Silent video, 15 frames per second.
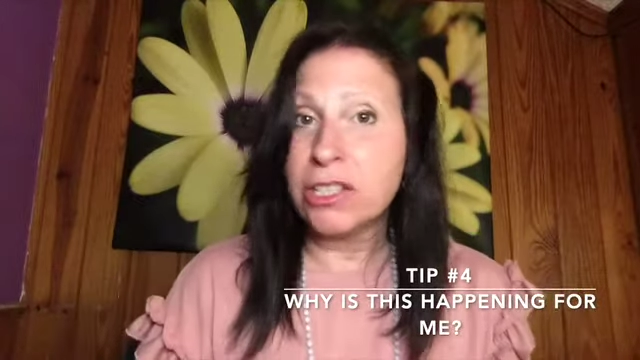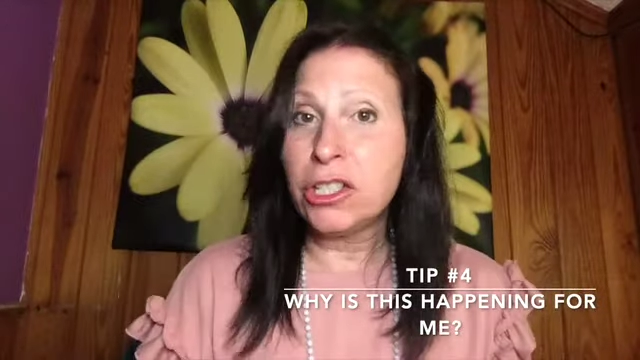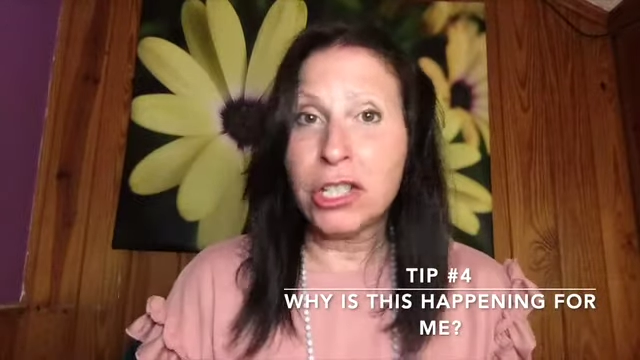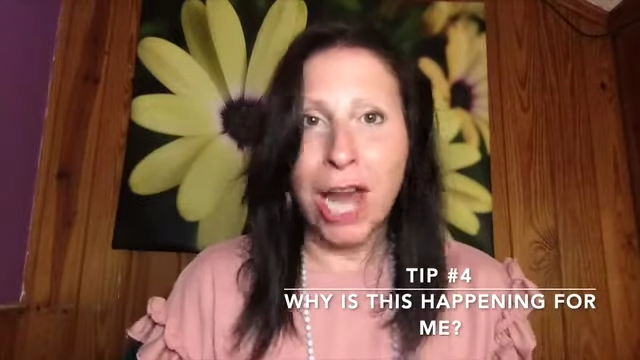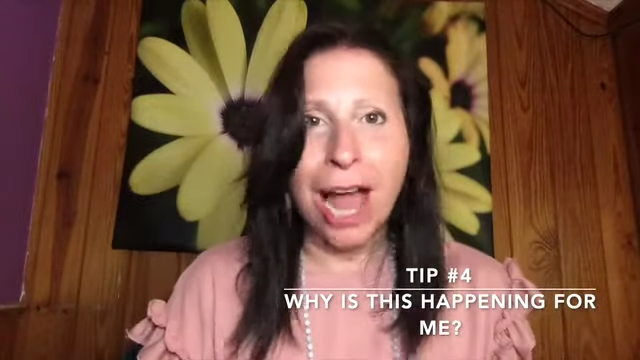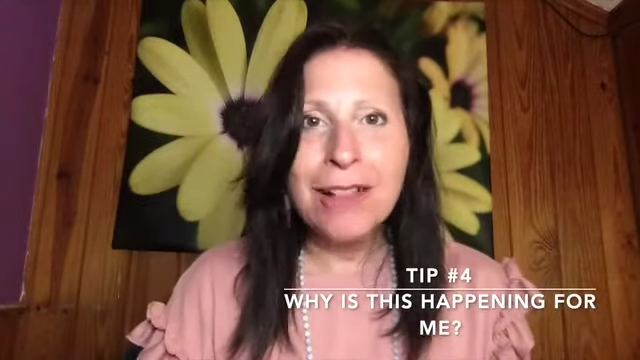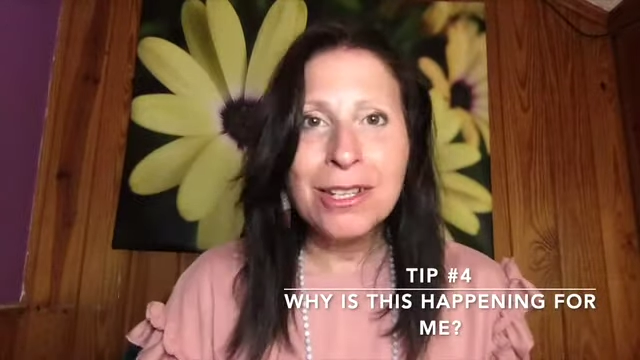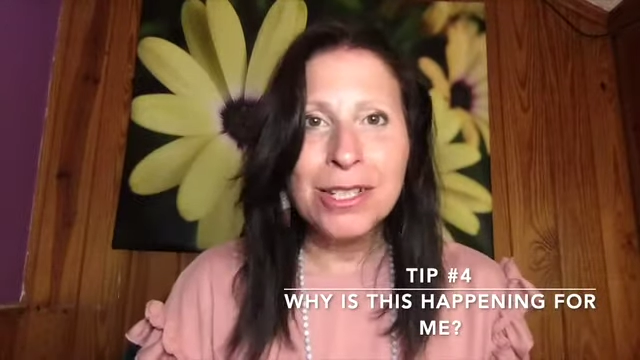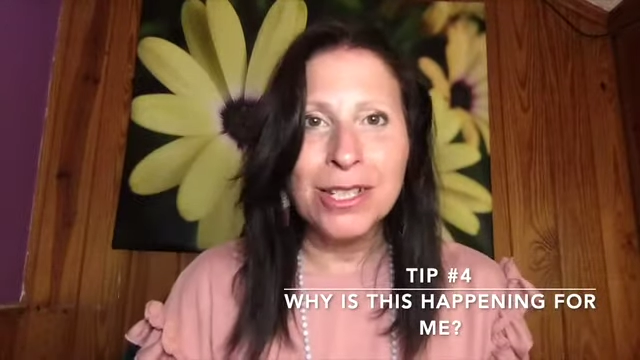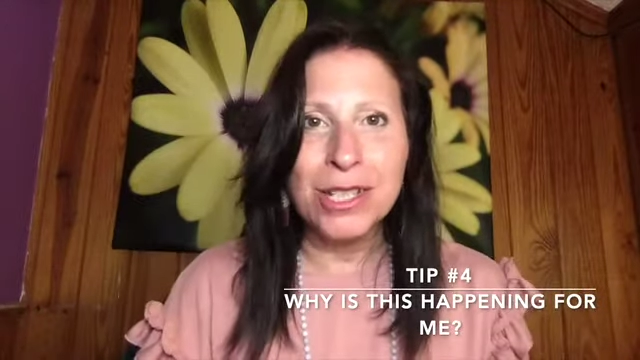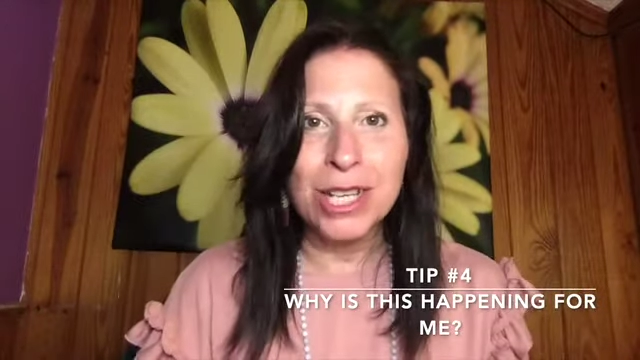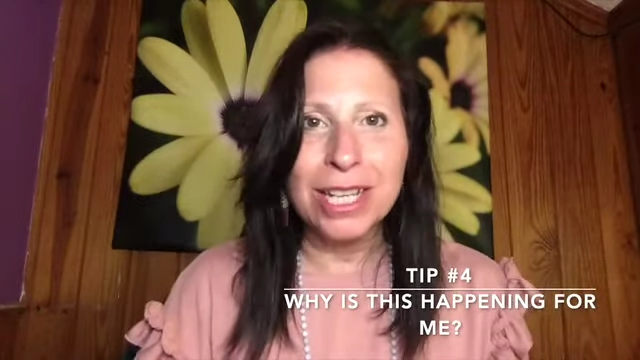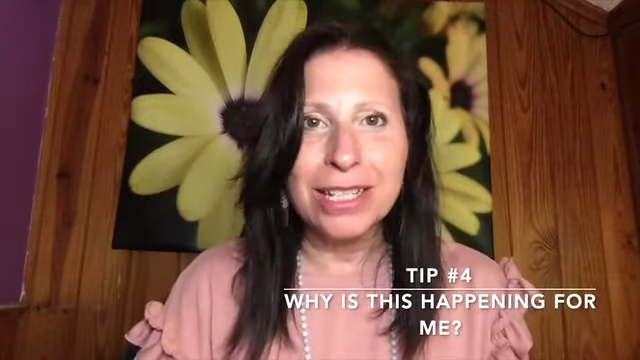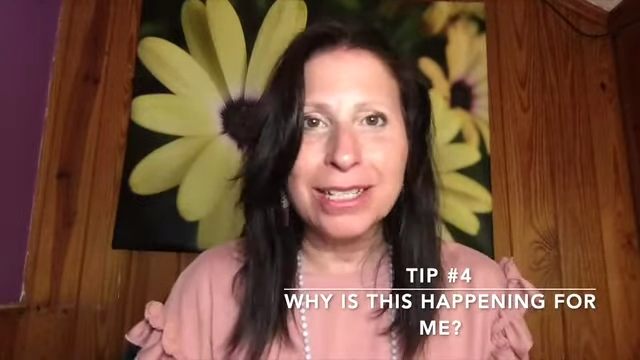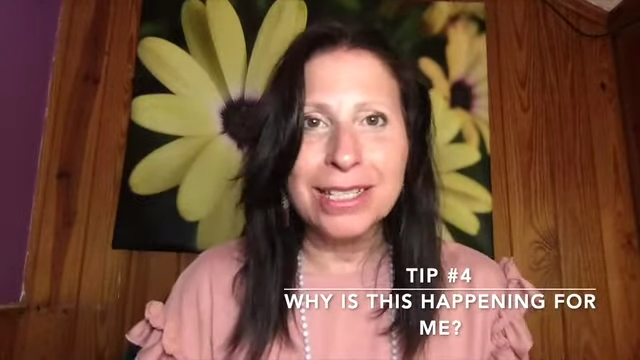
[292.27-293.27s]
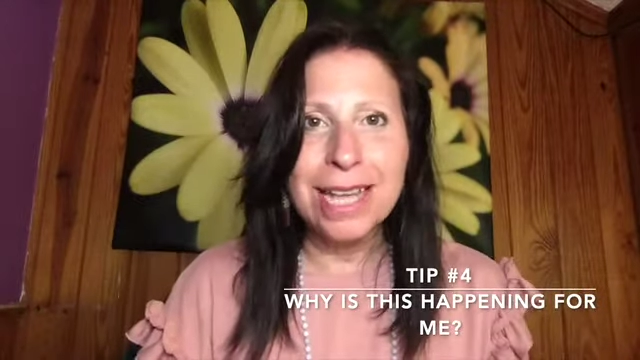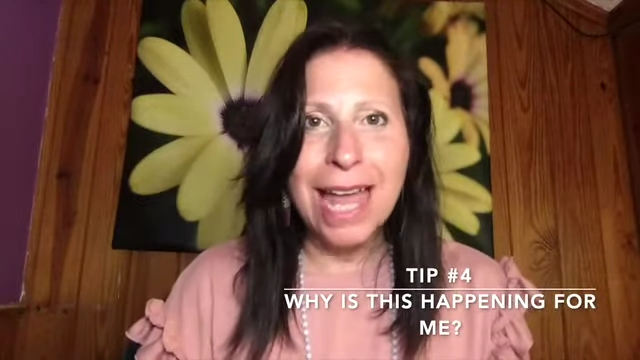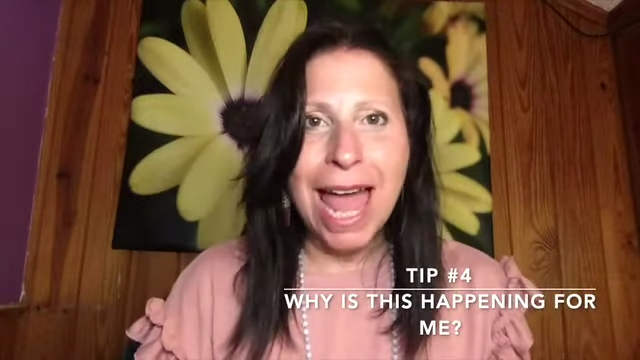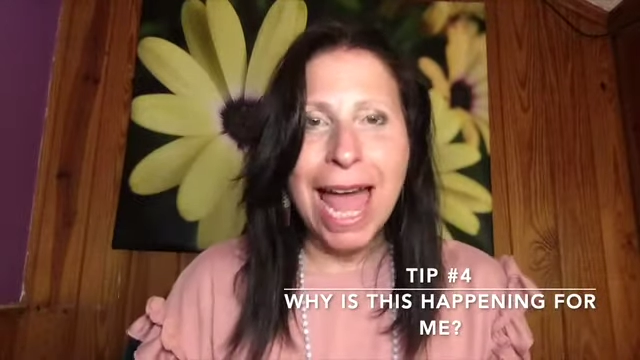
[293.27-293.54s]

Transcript: challenges.